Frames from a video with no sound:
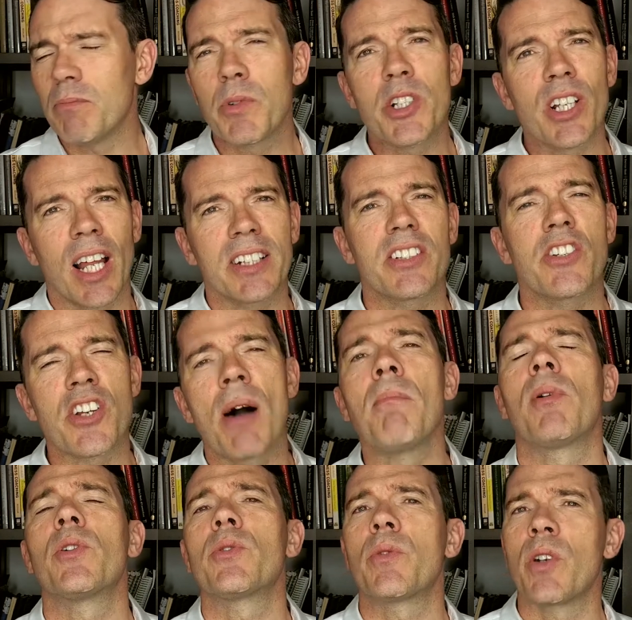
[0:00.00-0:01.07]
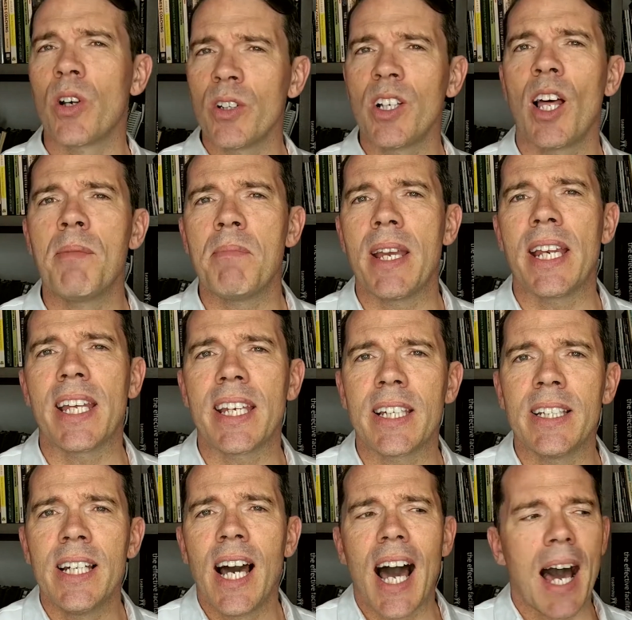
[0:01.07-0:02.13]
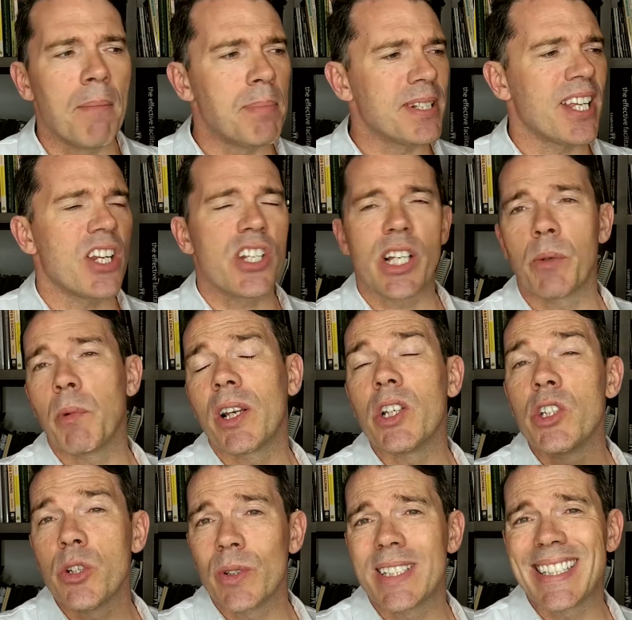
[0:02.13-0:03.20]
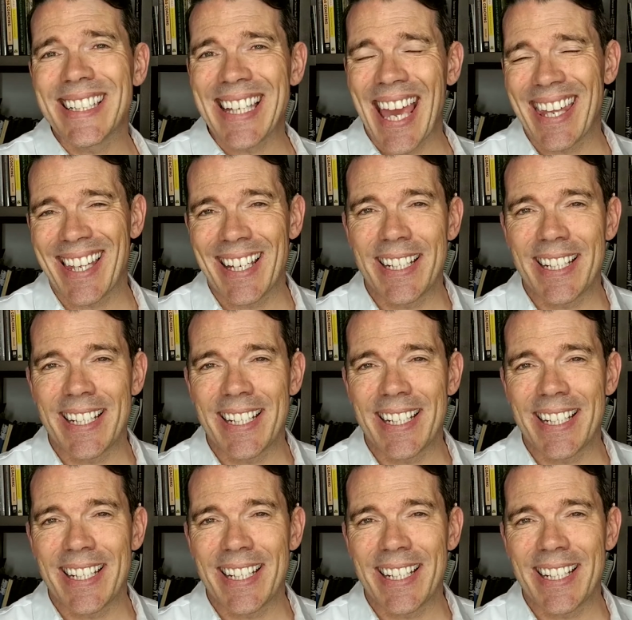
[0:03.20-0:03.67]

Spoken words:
Would you like to jump onto an online meeting and potentially we can do it together?